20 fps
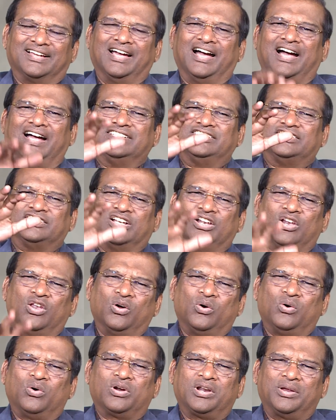God's
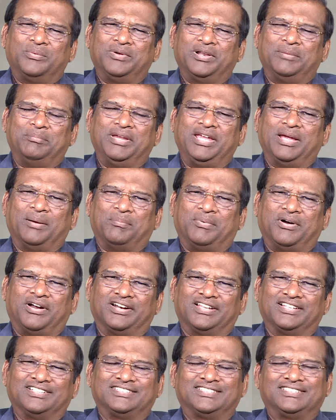glory will be
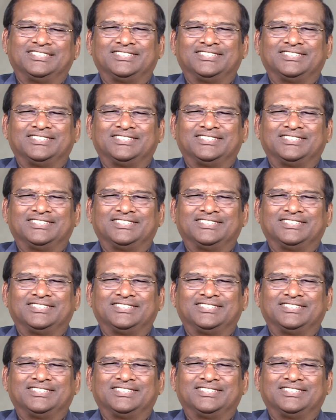upon us.